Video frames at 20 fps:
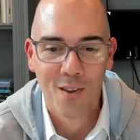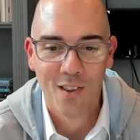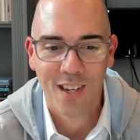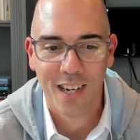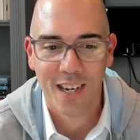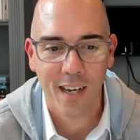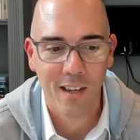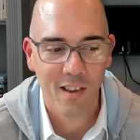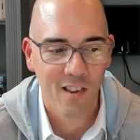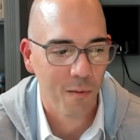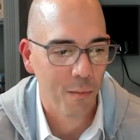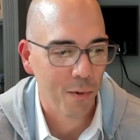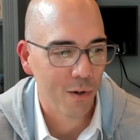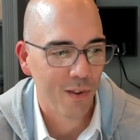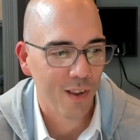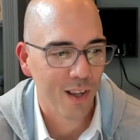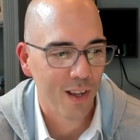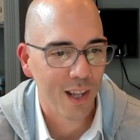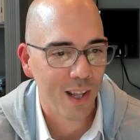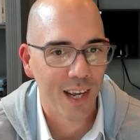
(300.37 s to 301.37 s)
to
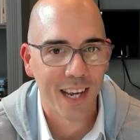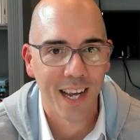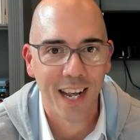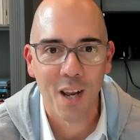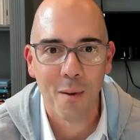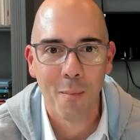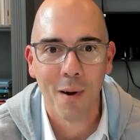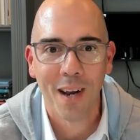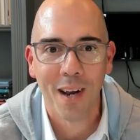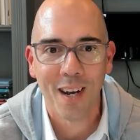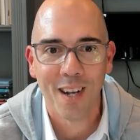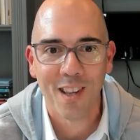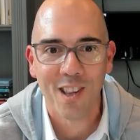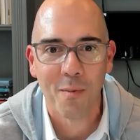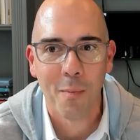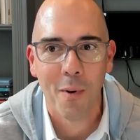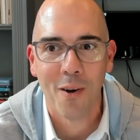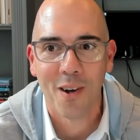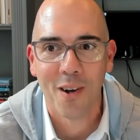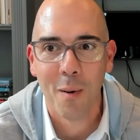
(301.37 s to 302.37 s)
customers. And like anybody at a
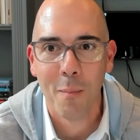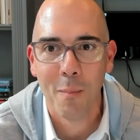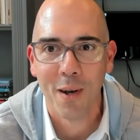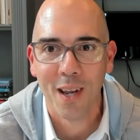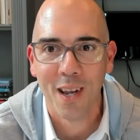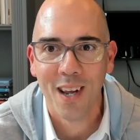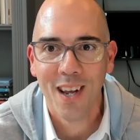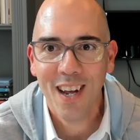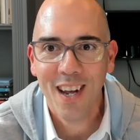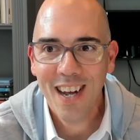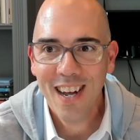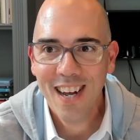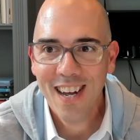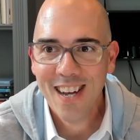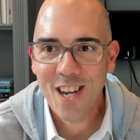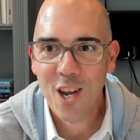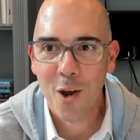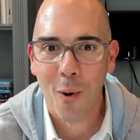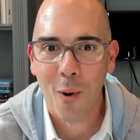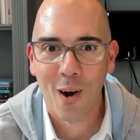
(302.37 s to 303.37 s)
small company,
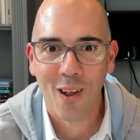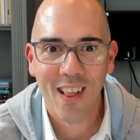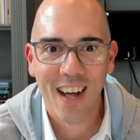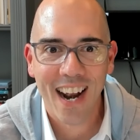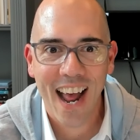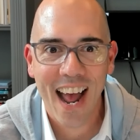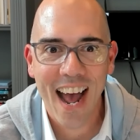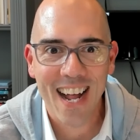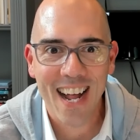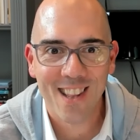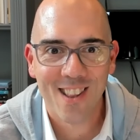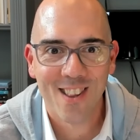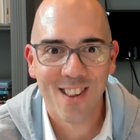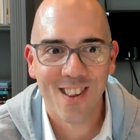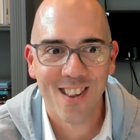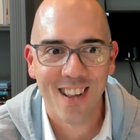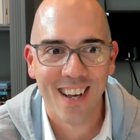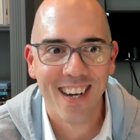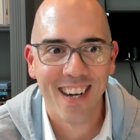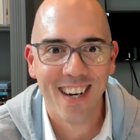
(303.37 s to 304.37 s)
you wear a lot of
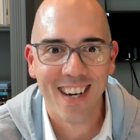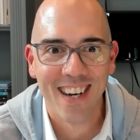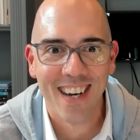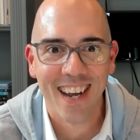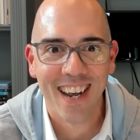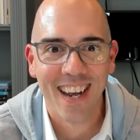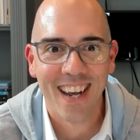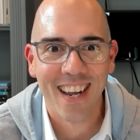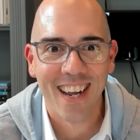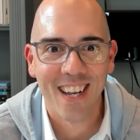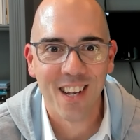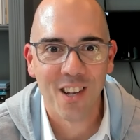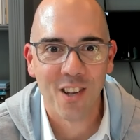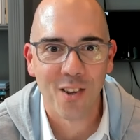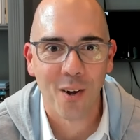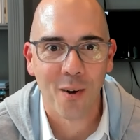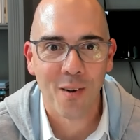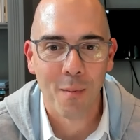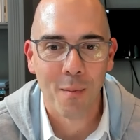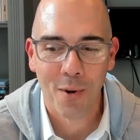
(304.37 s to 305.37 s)
hats and
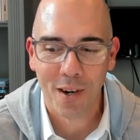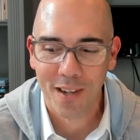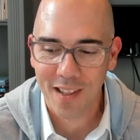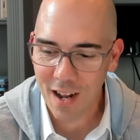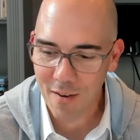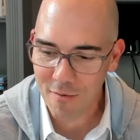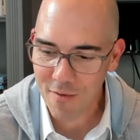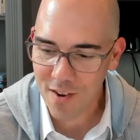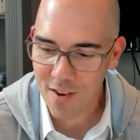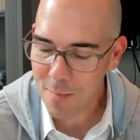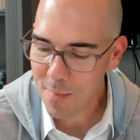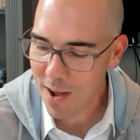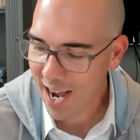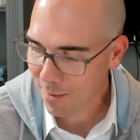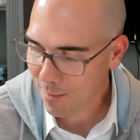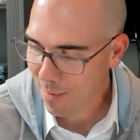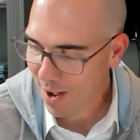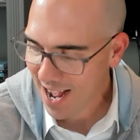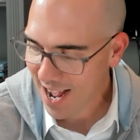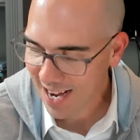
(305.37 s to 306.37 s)
start to bring that
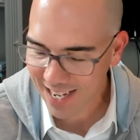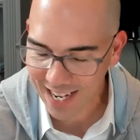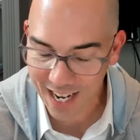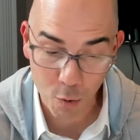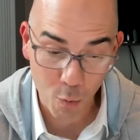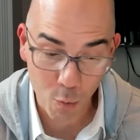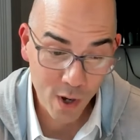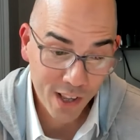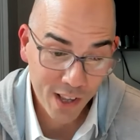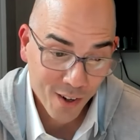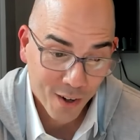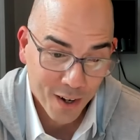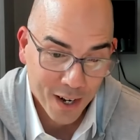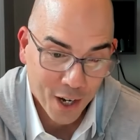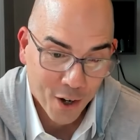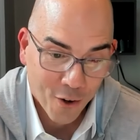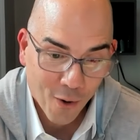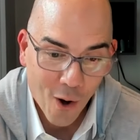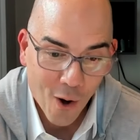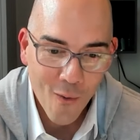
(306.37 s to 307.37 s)
feedback back. And we started
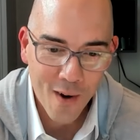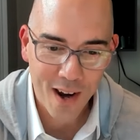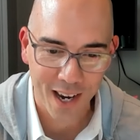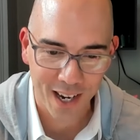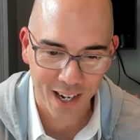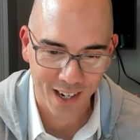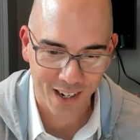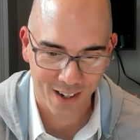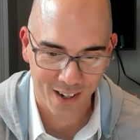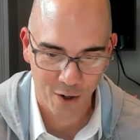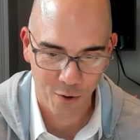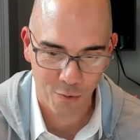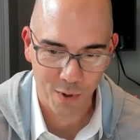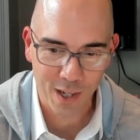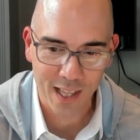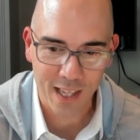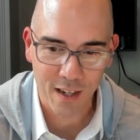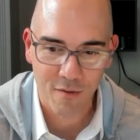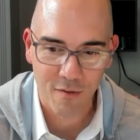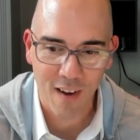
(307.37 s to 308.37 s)
growing
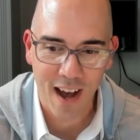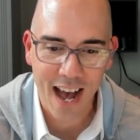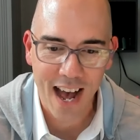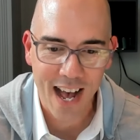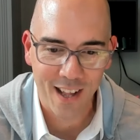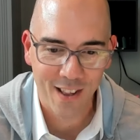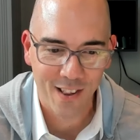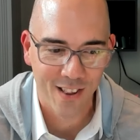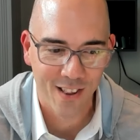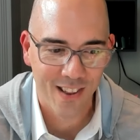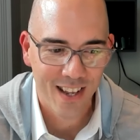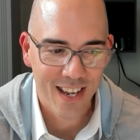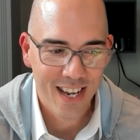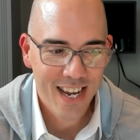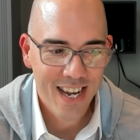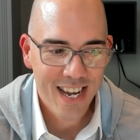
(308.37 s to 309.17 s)
really fast.